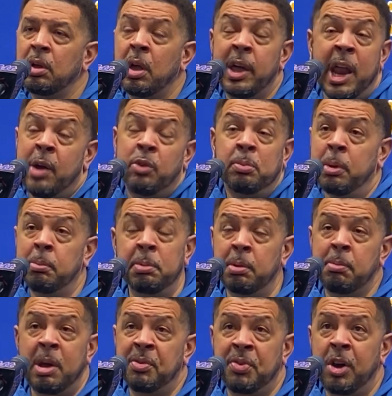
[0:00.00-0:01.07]
And I remember
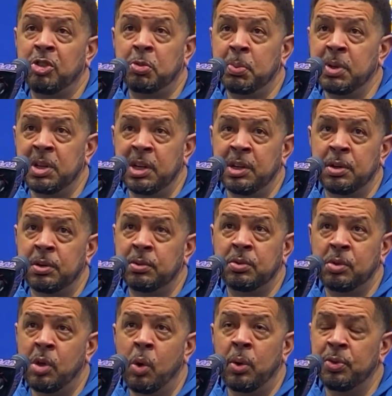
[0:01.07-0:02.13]
my freshman year
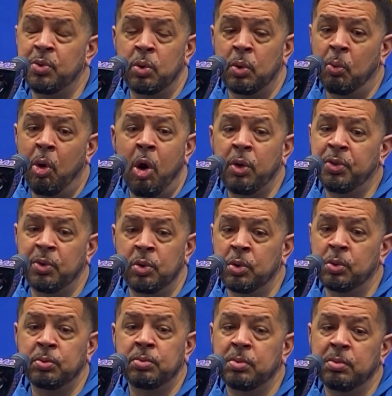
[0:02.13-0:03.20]
going through a
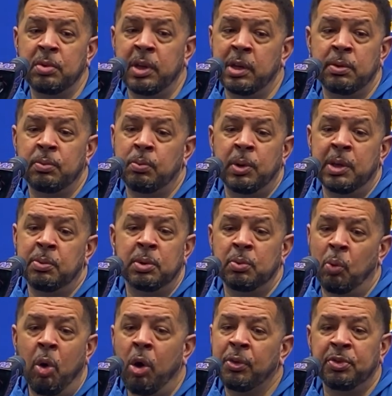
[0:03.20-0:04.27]
walkthrough, and we would
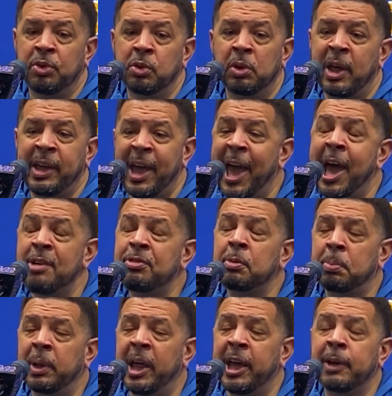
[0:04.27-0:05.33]
walk through like half a
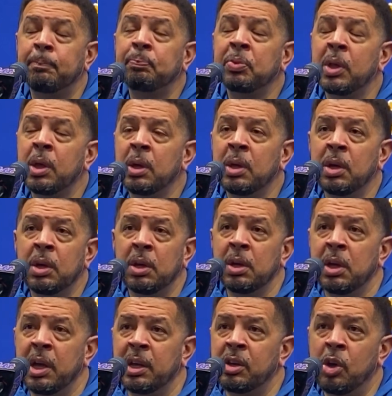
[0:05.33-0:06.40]
play.
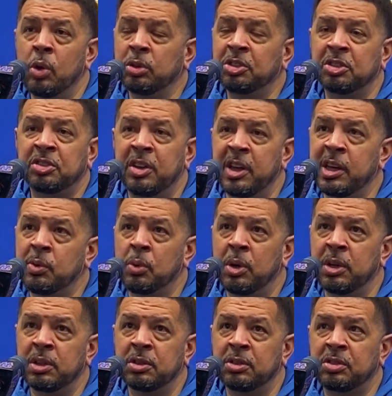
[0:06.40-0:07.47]
And coach's thing
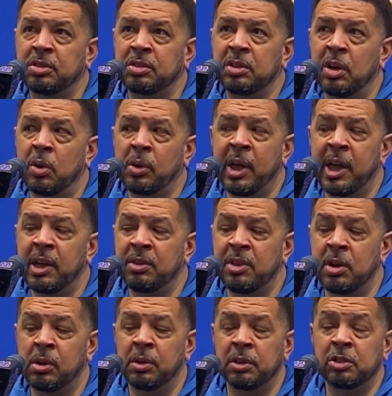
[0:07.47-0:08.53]
was, okay,
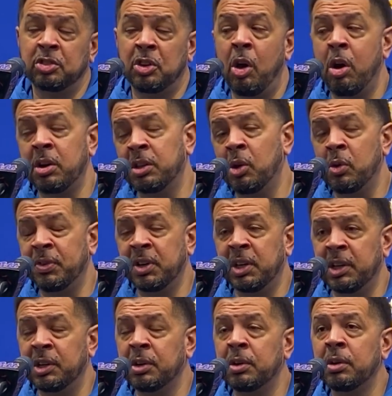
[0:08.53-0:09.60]
they're going to start it over
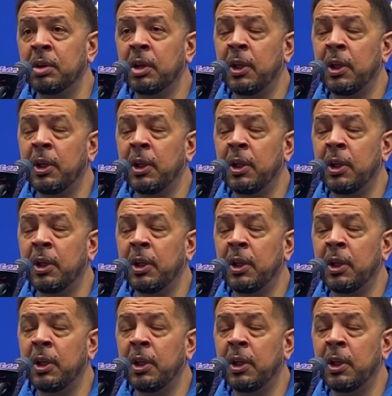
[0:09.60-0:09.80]
here.